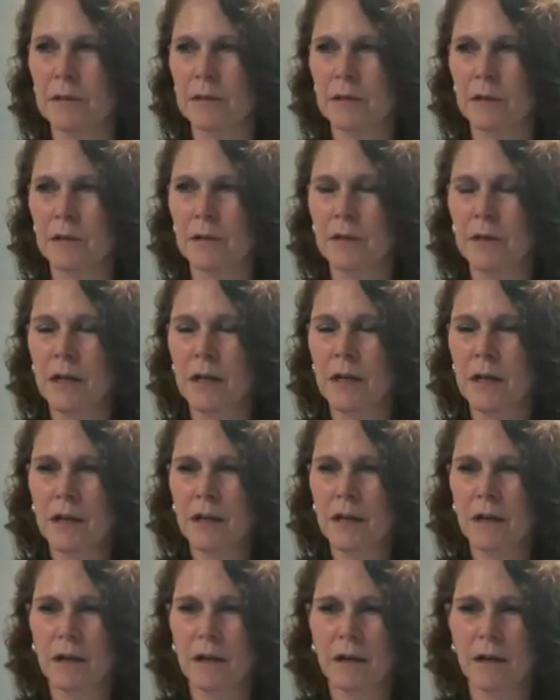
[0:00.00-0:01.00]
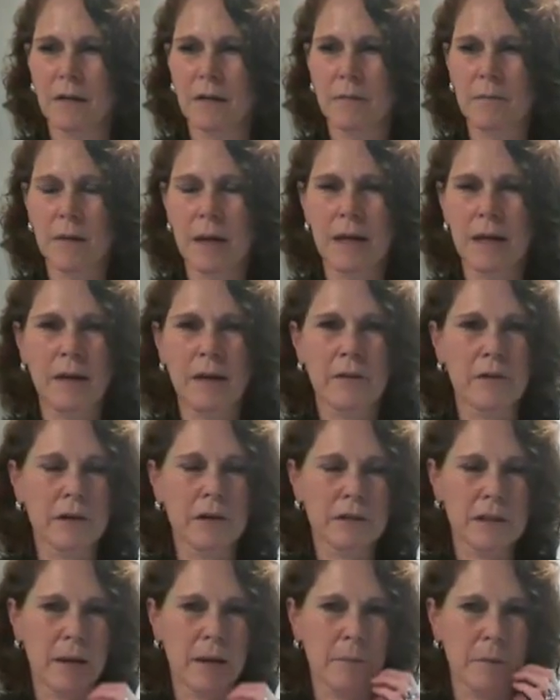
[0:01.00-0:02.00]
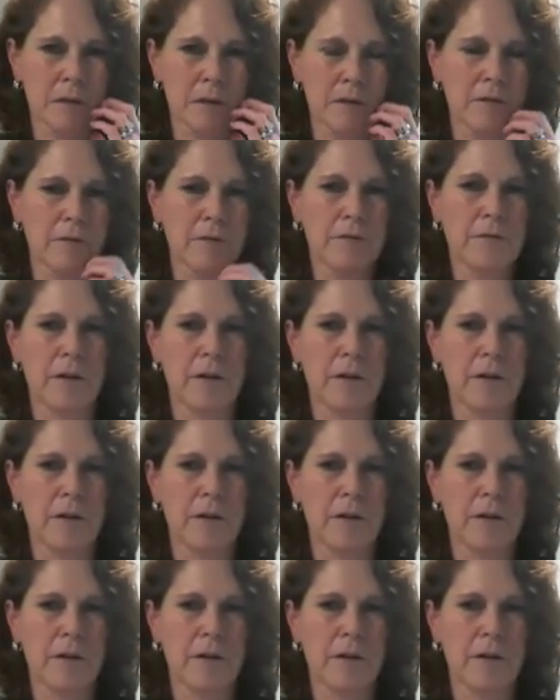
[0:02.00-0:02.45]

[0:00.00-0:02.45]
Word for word: So many other examples of